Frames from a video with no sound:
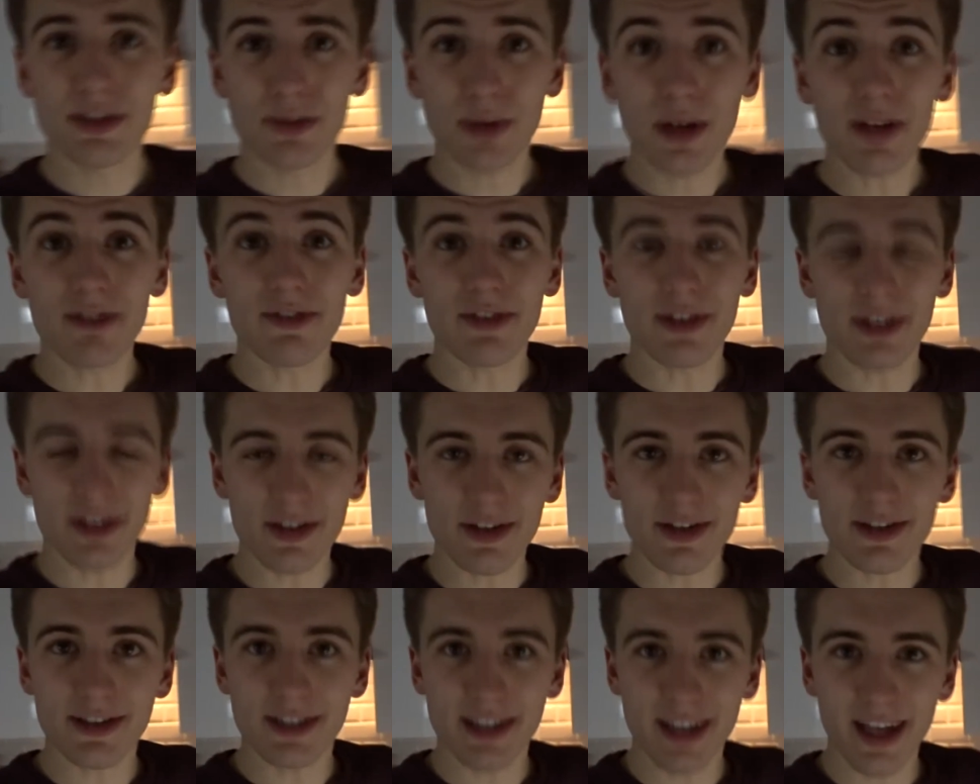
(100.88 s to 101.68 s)
12 on the
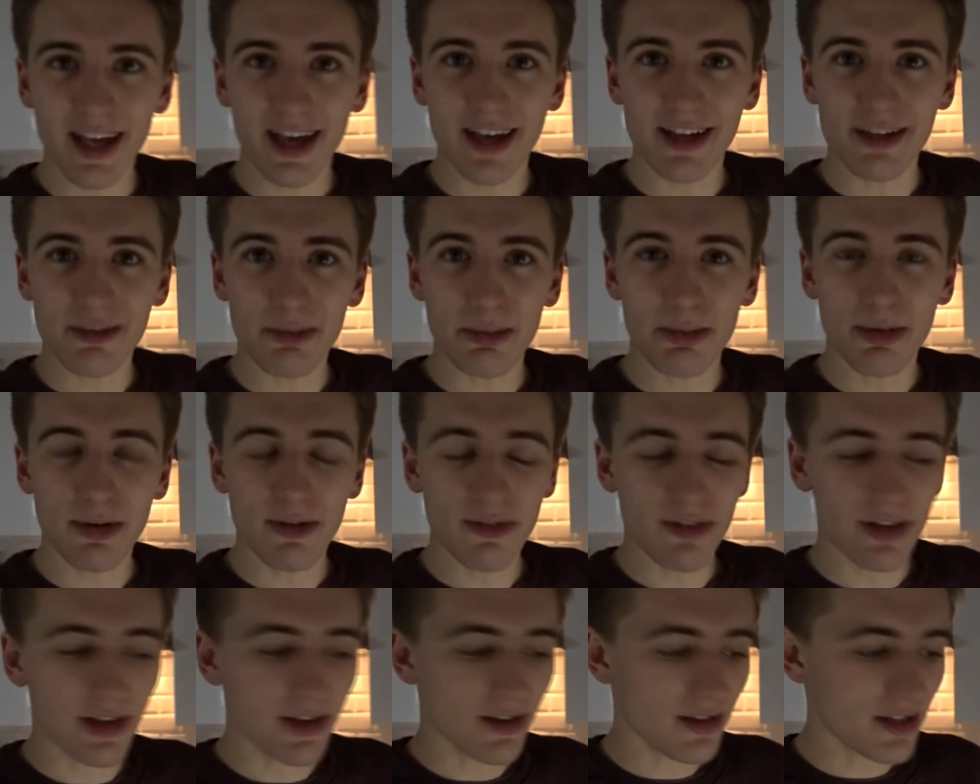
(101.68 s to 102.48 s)
dot today, to be
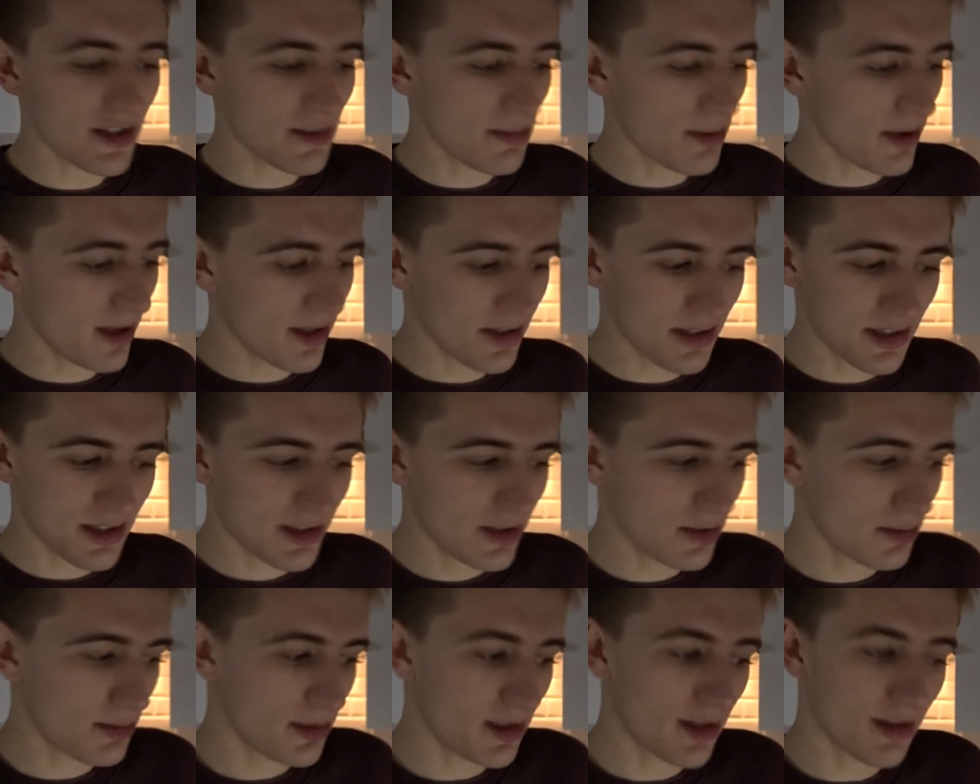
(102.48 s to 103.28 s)
perfectly honest, but I'll
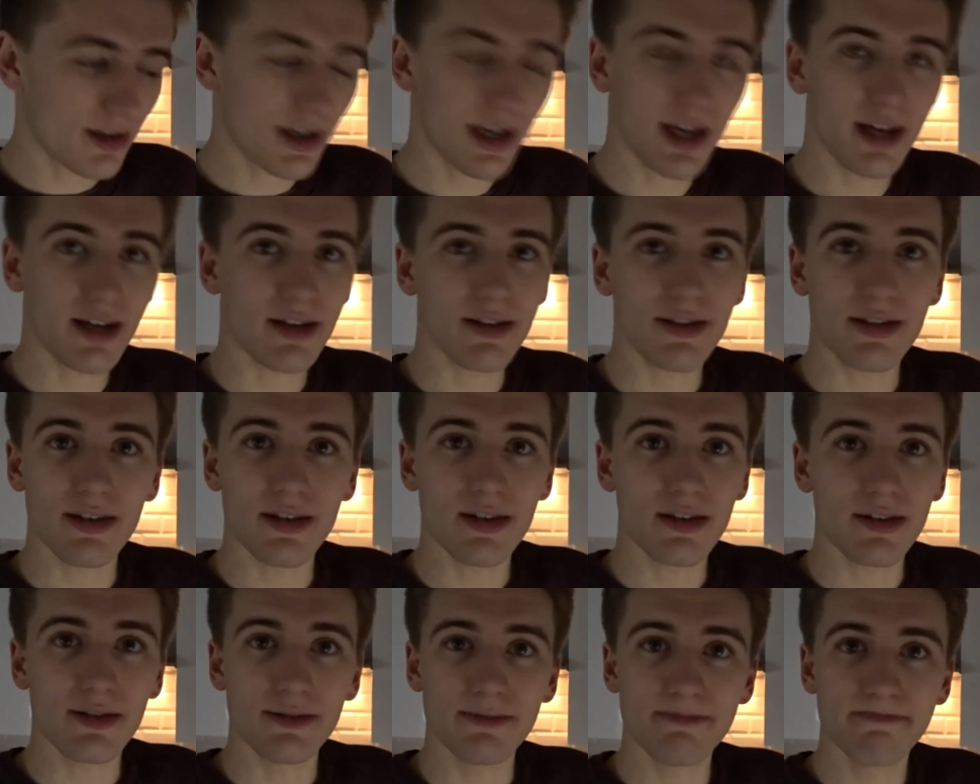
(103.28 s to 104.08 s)
still be okay
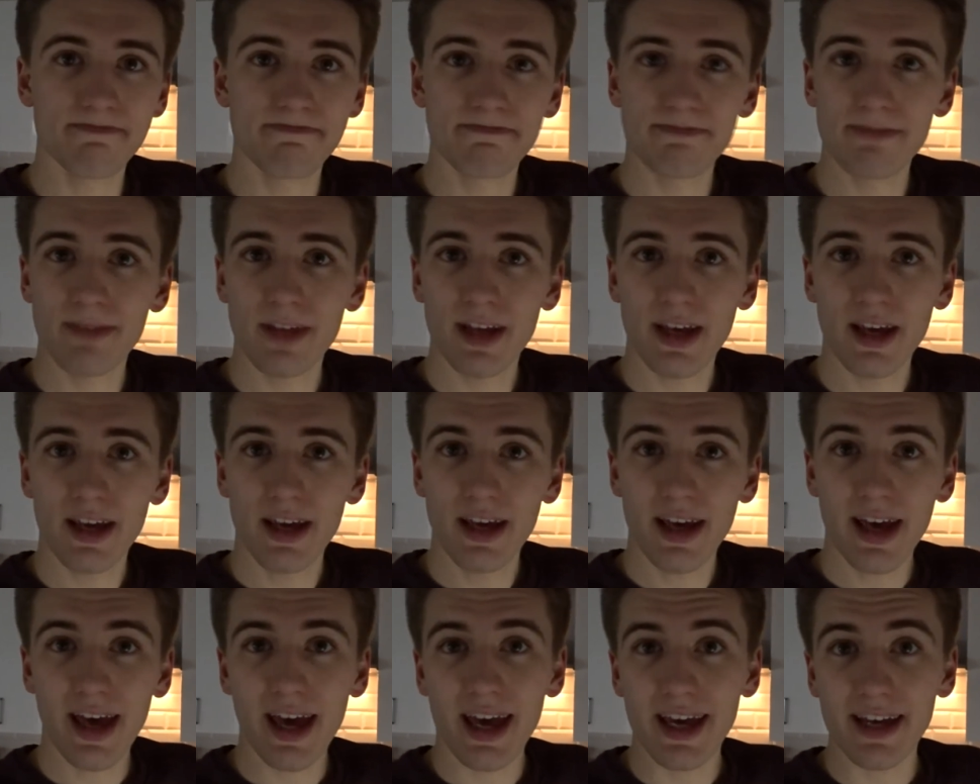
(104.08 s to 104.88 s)
until
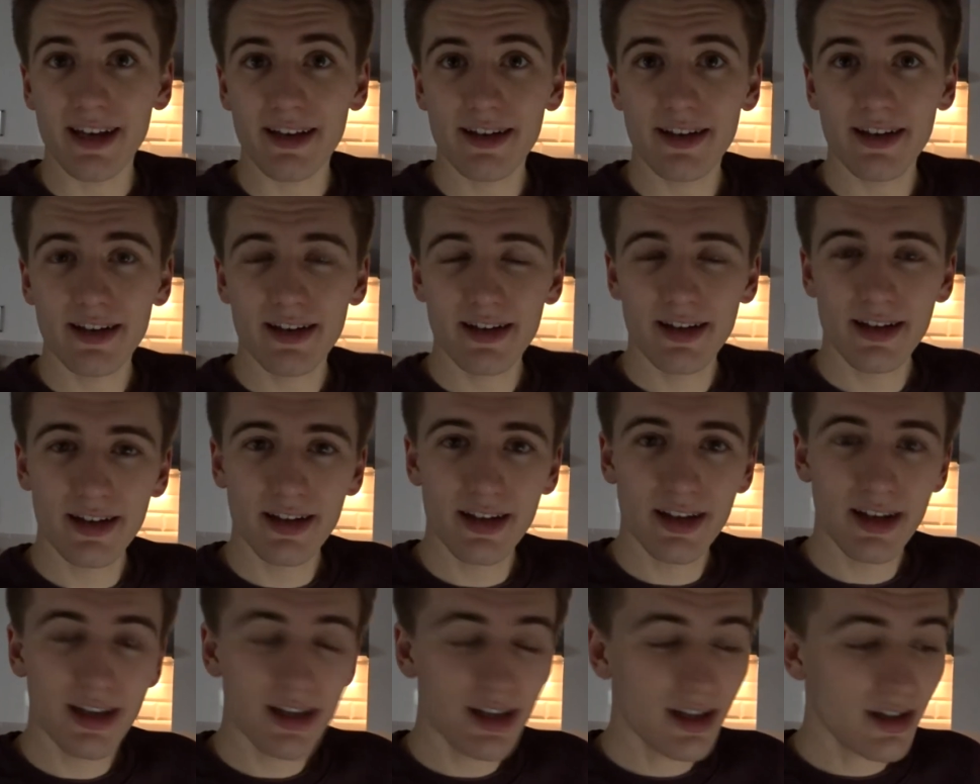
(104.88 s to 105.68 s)
8,
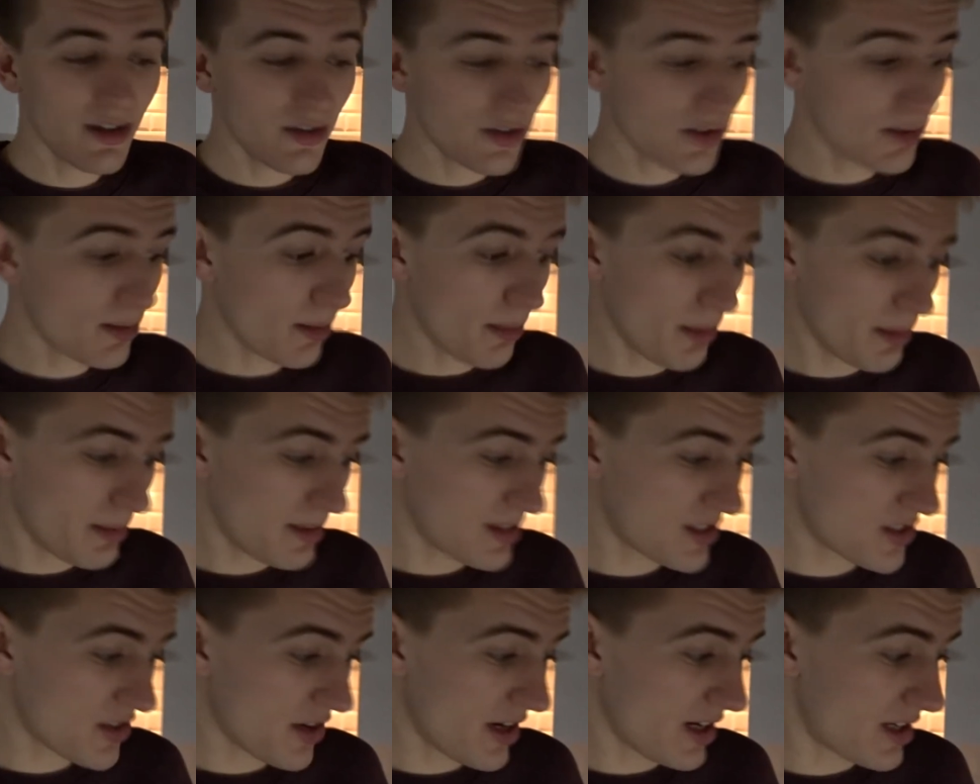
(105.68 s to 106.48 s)
which is probably a bit
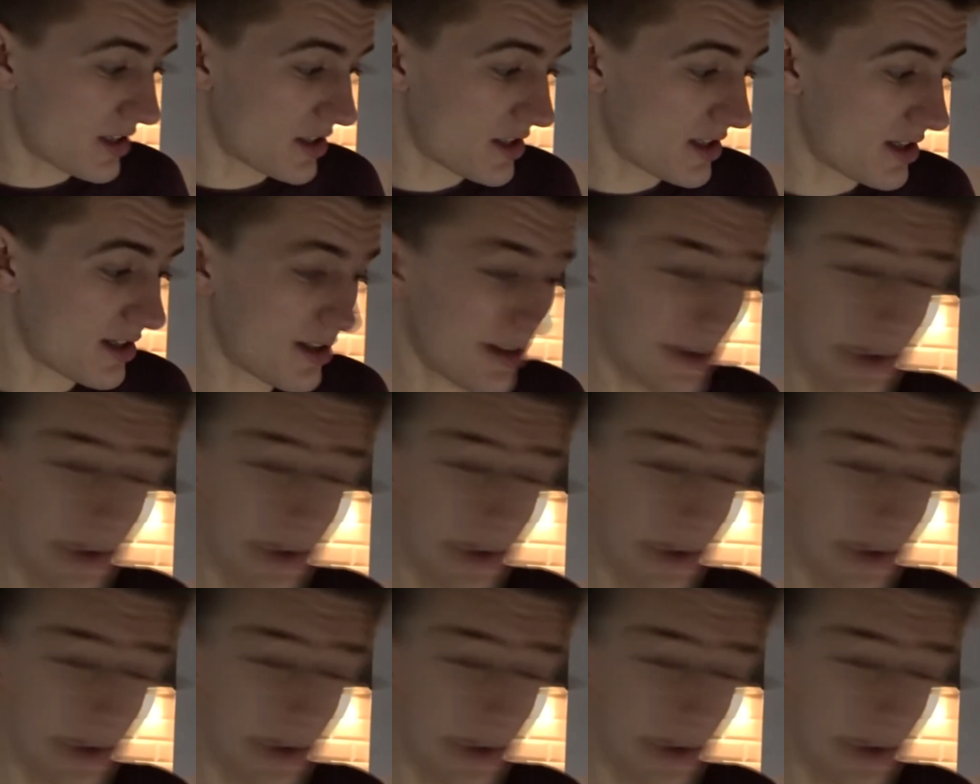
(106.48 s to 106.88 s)
strange. I